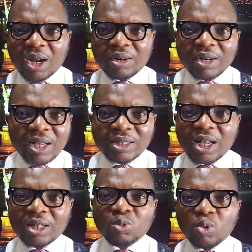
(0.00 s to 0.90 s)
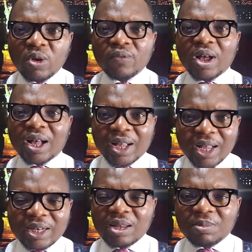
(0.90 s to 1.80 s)

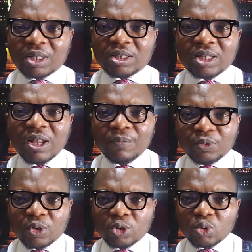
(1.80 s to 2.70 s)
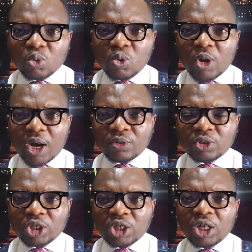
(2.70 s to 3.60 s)

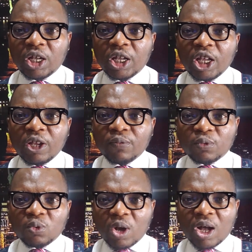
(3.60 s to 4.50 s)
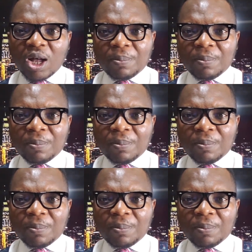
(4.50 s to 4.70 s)
Careers@waveacademies.org if you are